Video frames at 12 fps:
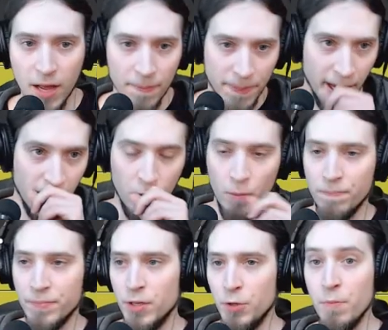Now,
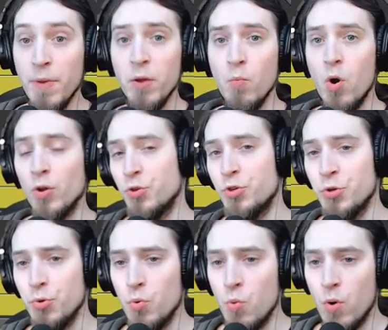you may want
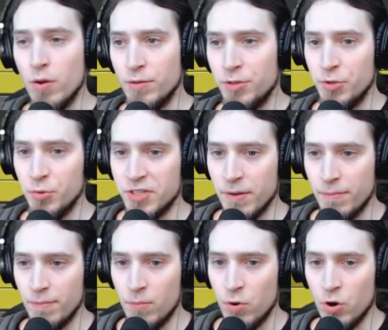to do some
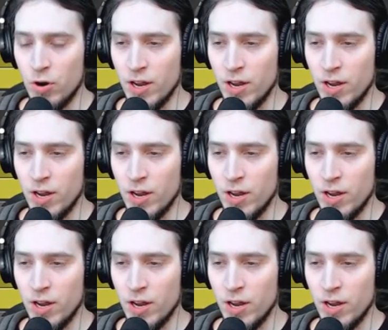more